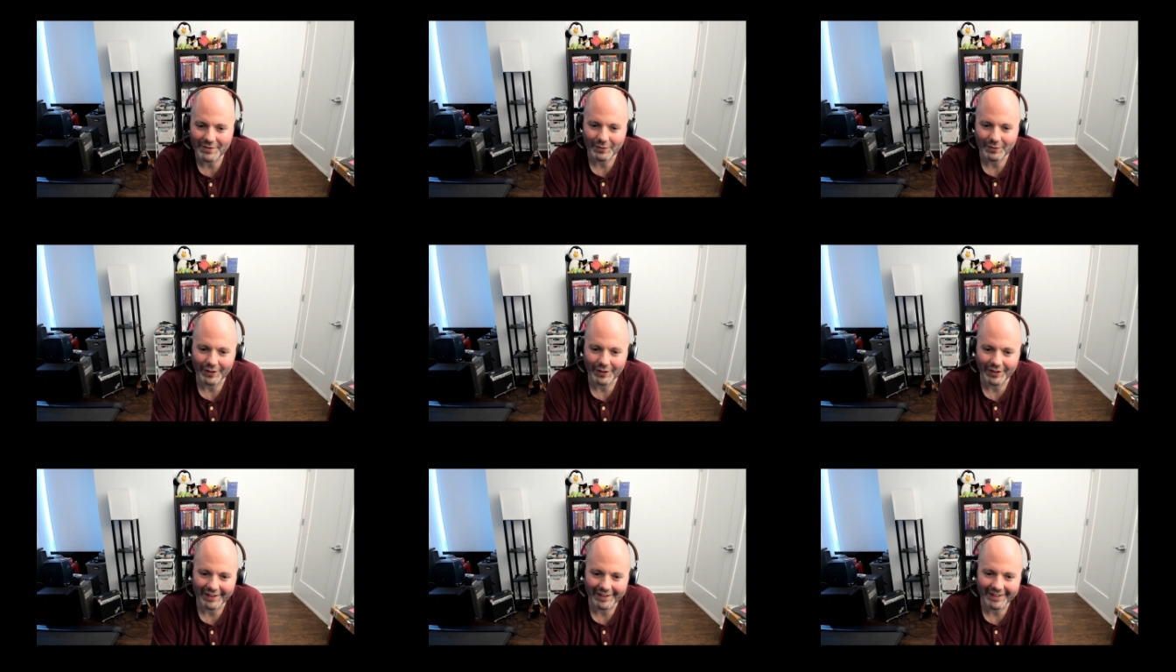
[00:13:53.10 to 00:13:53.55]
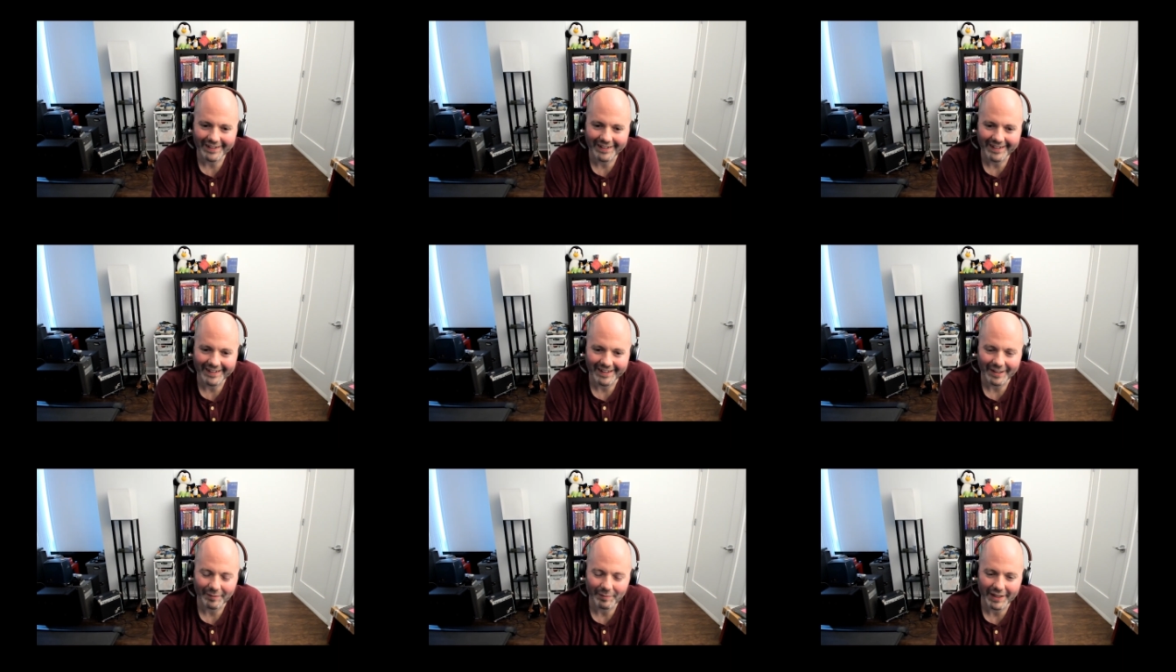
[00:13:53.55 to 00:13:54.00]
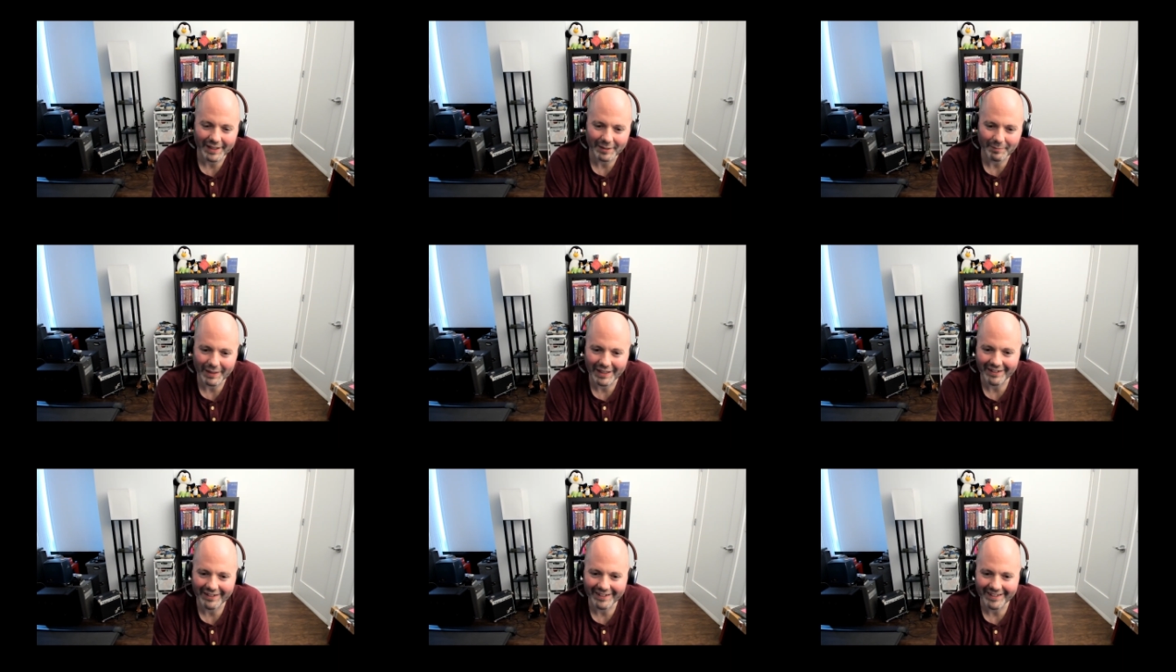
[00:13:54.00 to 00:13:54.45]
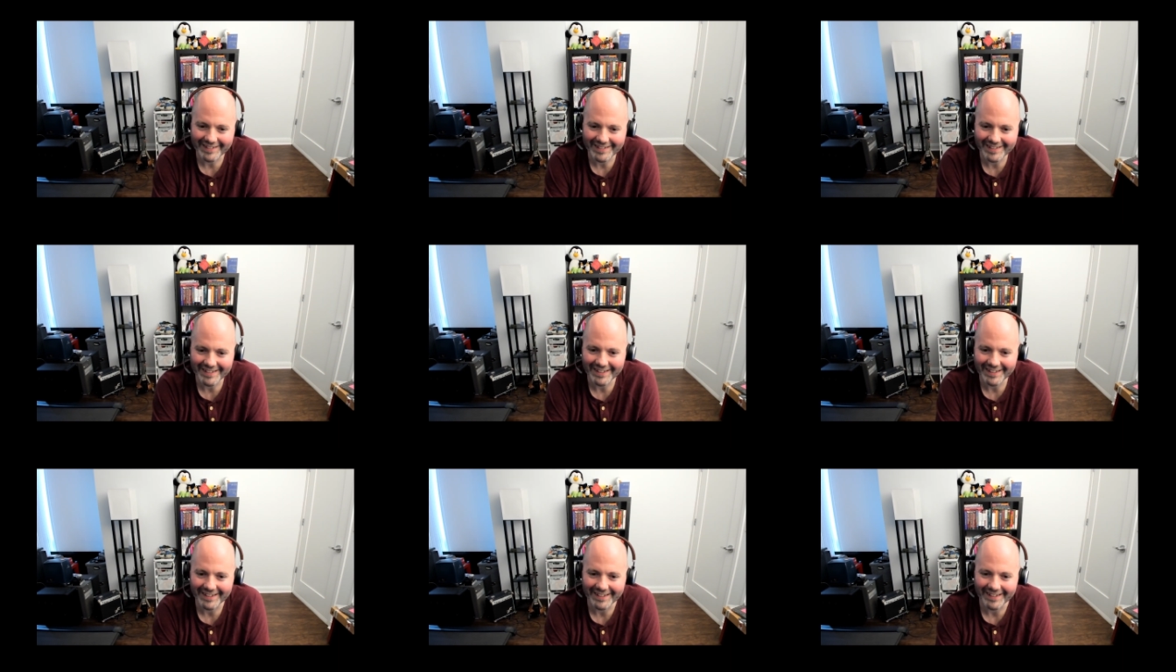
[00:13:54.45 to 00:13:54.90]
where I'm getting married.
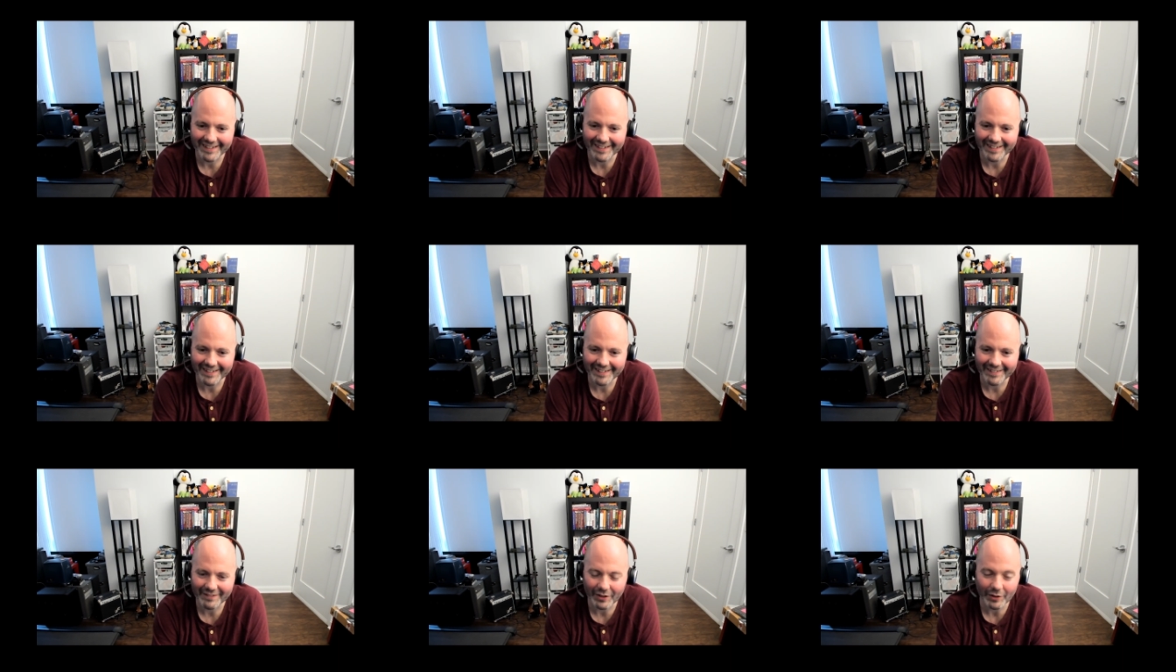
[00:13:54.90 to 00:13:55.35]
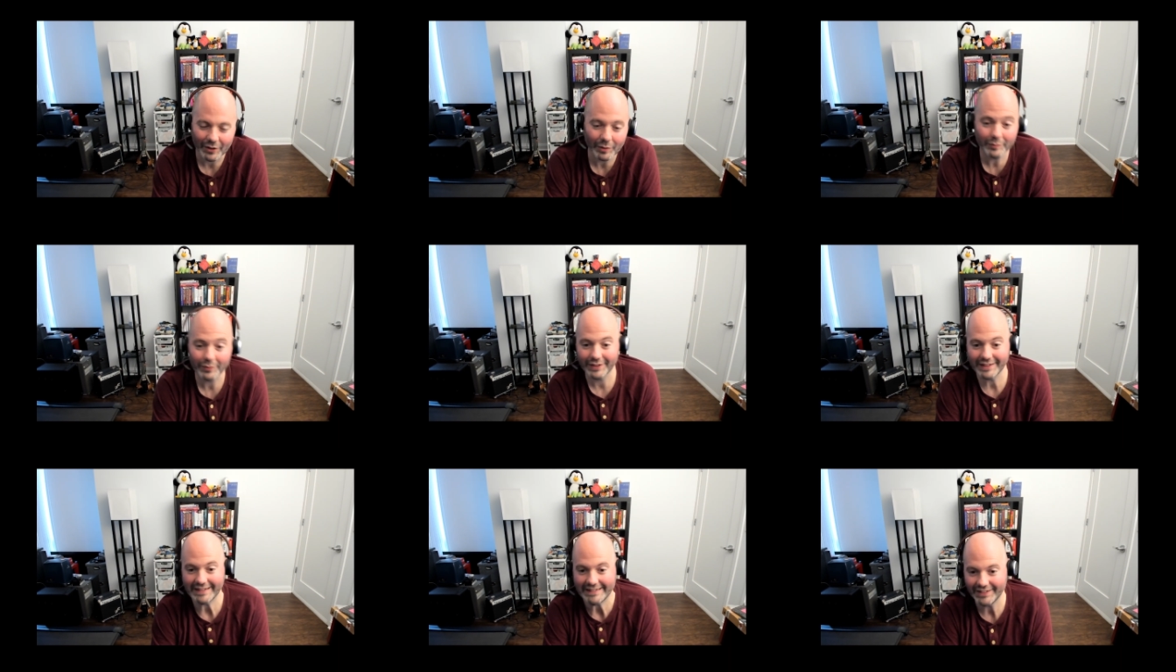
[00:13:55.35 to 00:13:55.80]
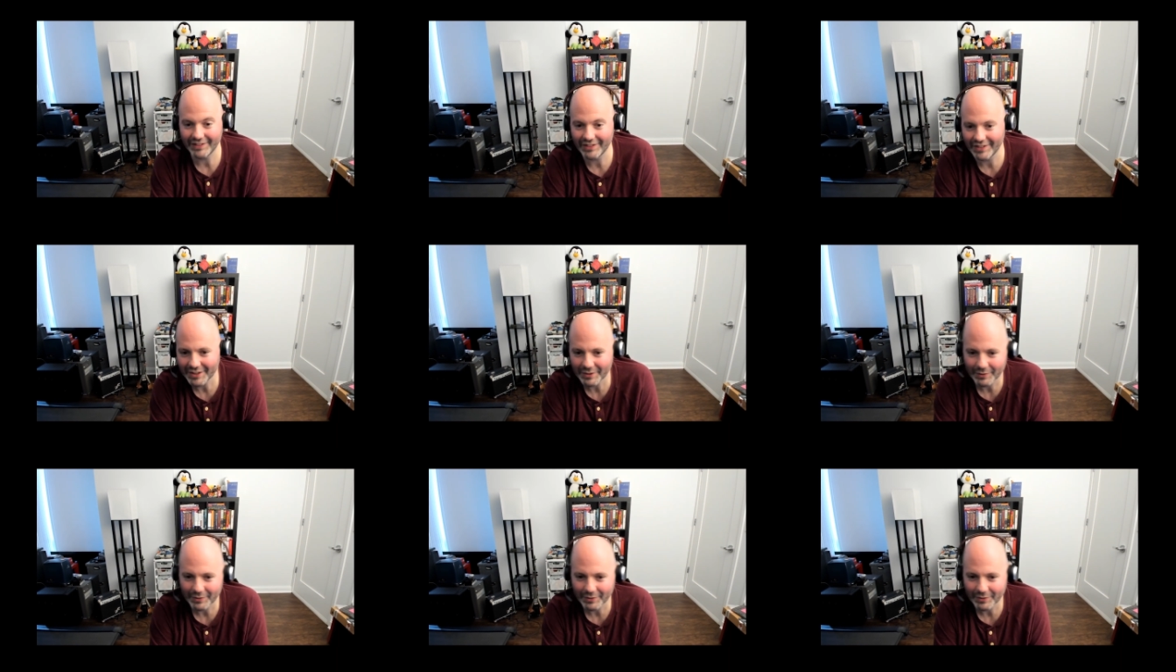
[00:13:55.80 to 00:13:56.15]
Well, hopefully this year.